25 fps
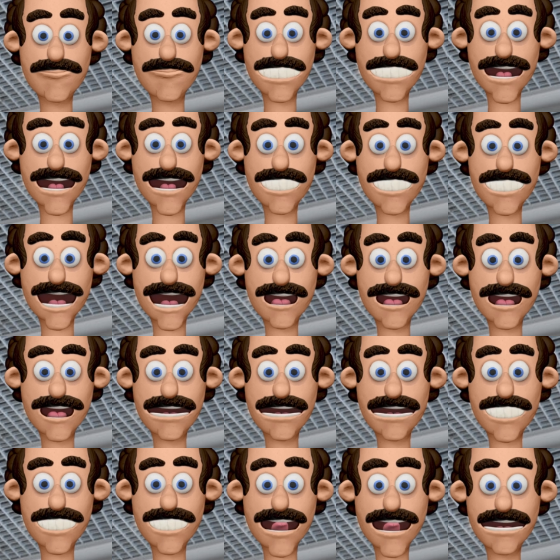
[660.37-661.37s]

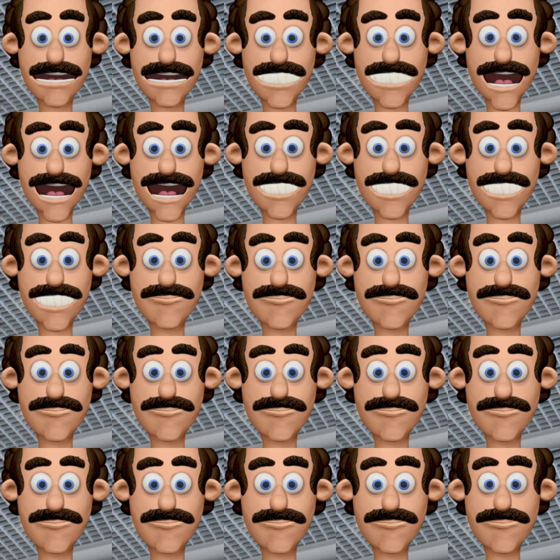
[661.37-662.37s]
Environmentally friendly.
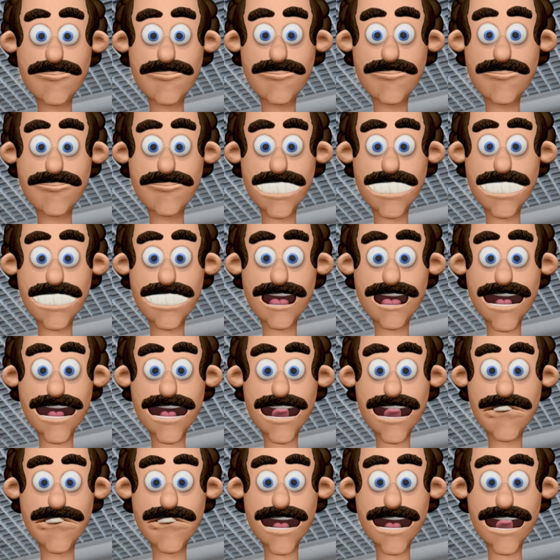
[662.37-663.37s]

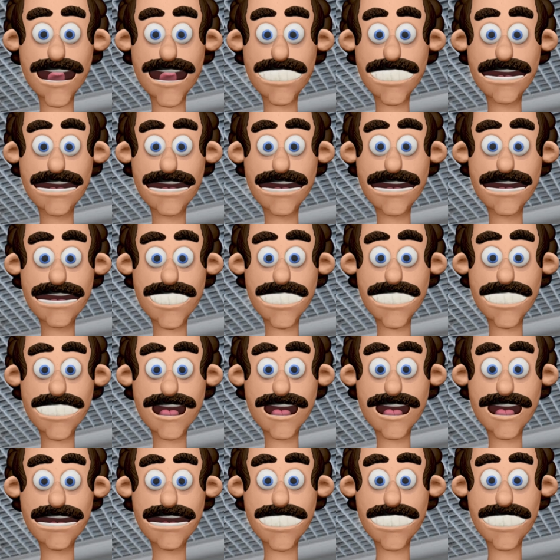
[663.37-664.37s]
Metal false ceilings
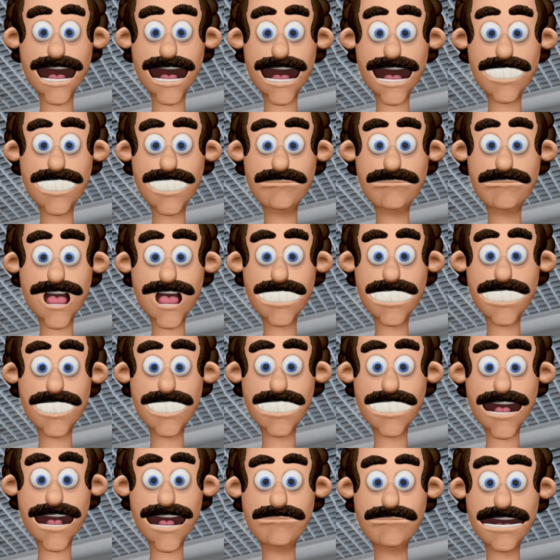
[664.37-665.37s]
are recyclable
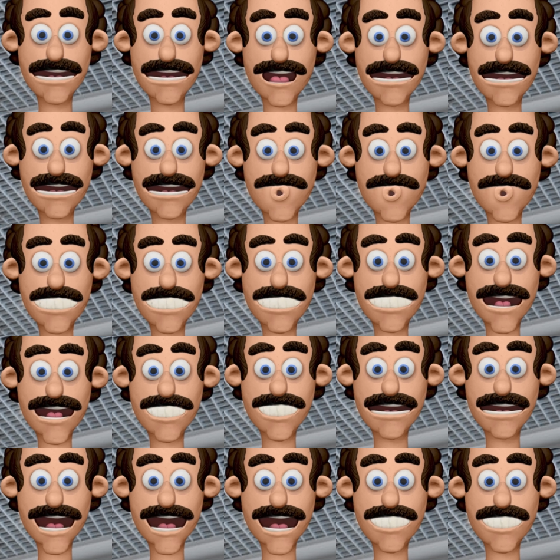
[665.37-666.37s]
and can be reused at
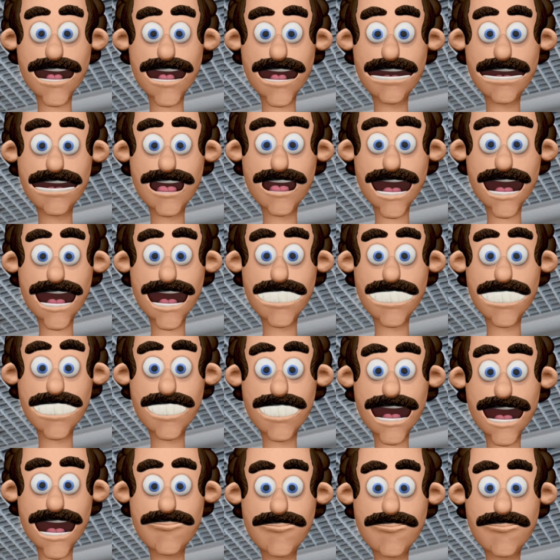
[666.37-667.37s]
the end of their
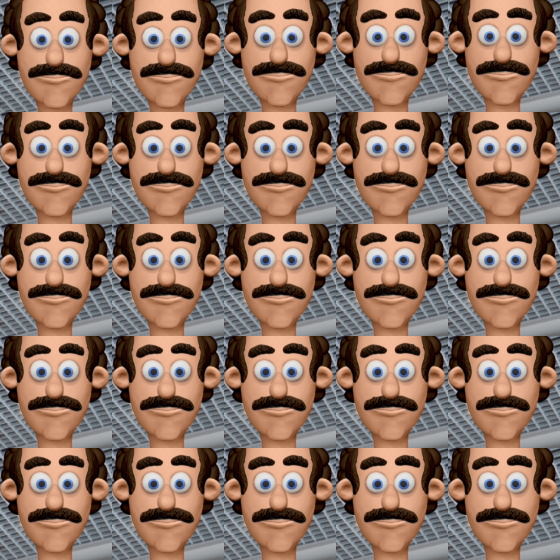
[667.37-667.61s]
lifespan,